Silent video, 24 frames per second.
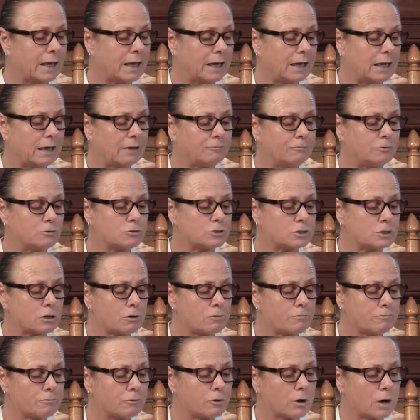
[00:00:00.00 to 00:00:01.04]
If you
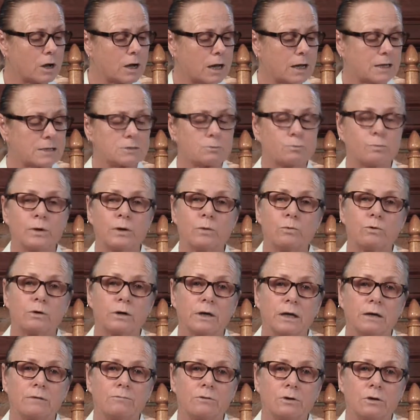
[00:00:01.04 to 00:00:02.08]
sew for us, we will
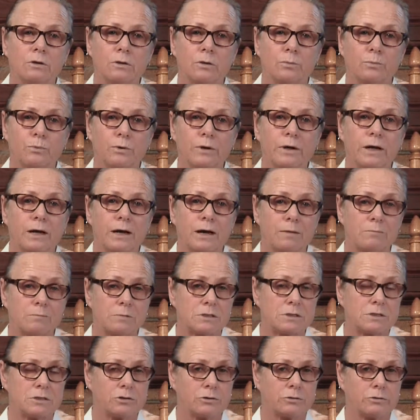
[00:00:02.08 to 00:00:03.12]
give you the pre-cut
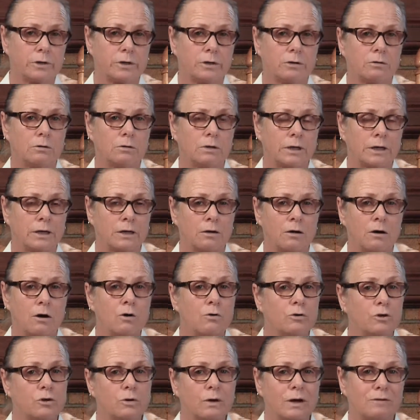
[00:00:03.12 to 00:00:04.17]
material, and
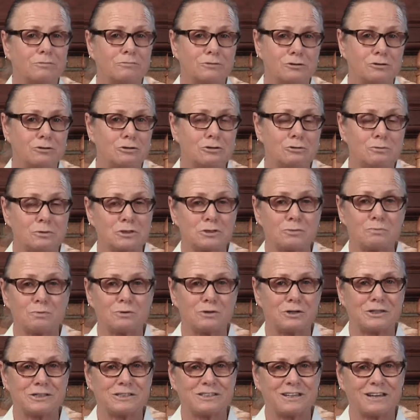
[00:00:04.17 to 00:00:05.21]
all you have to do is
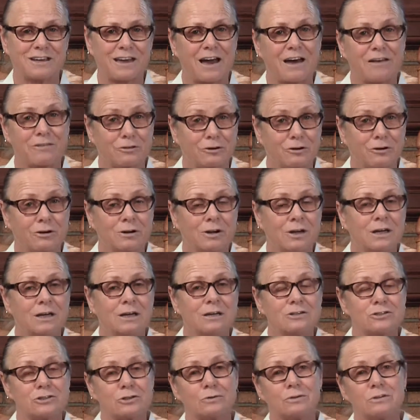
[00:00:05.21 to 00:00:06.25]
put it together.
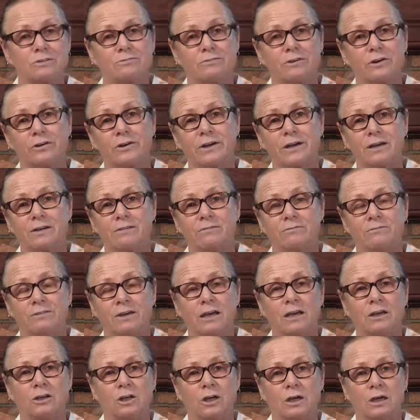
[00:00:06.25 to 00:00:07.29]
So it's very
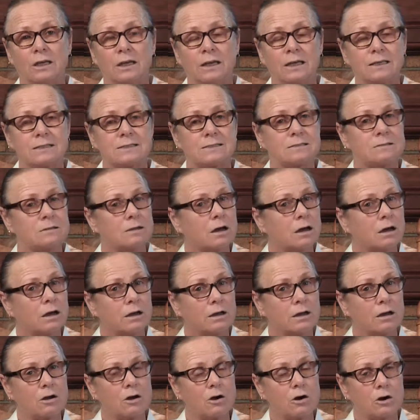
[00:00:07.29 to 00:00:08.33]
convenient. It's
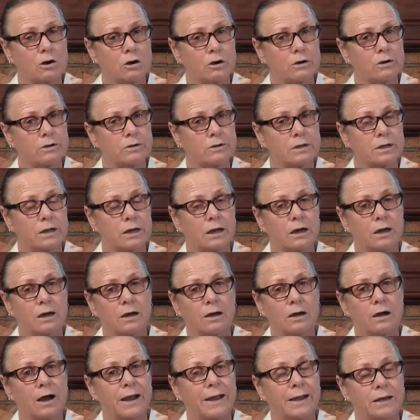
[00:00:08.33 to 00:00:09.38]
not a hard
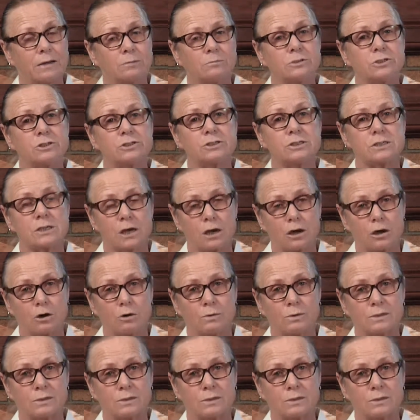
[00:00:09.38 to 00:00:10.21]
item to sew.